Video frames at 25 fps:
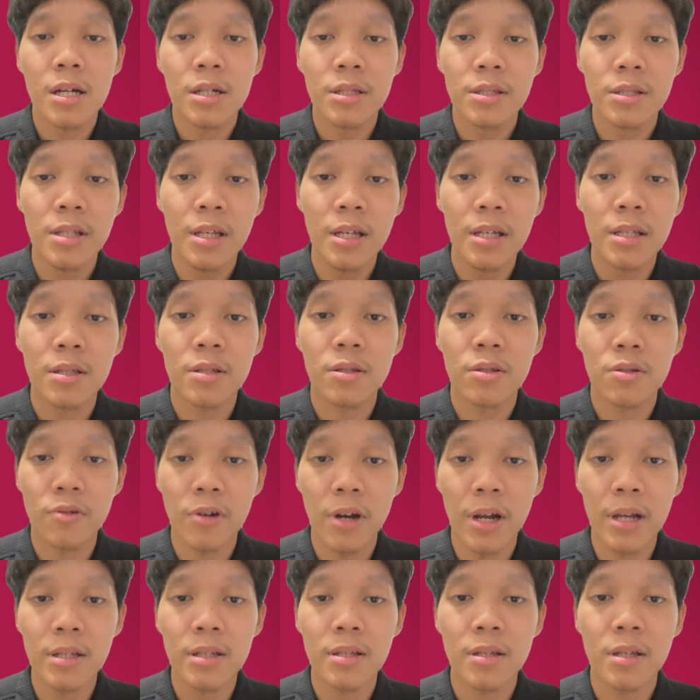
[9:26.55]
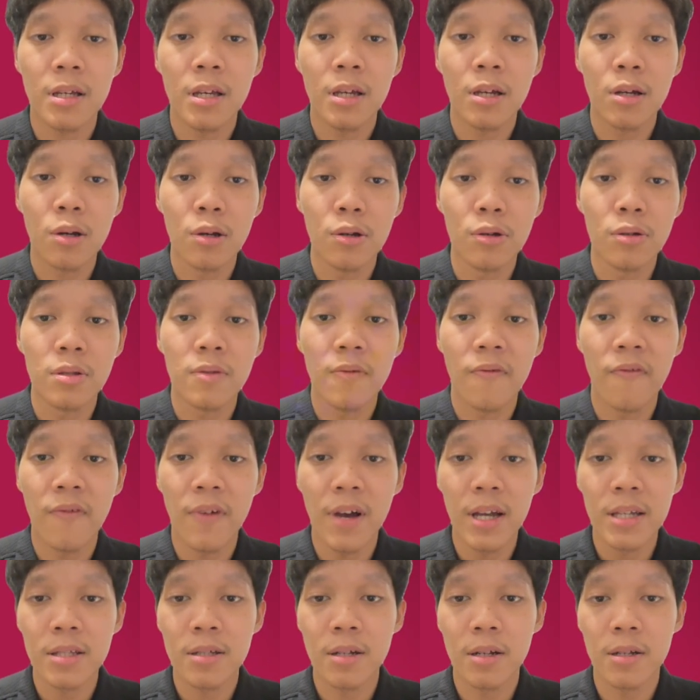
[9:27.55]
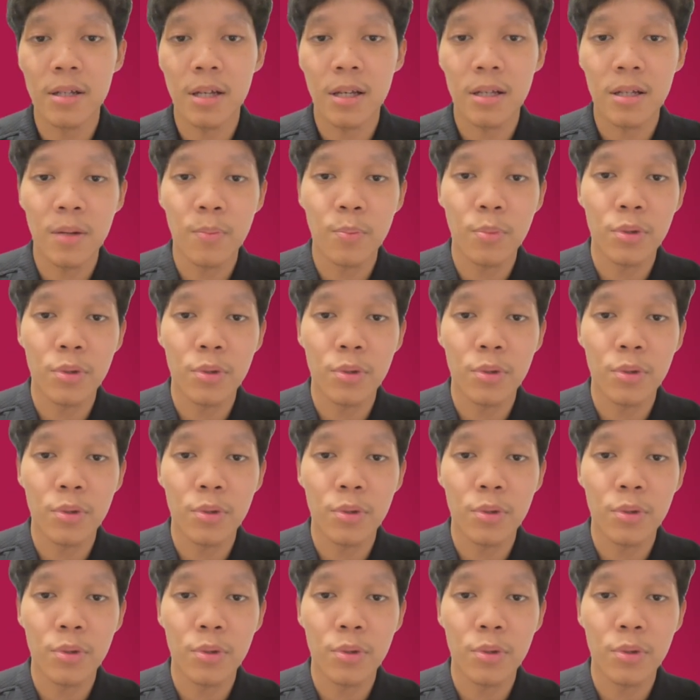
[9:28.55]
These strengths include fast transaction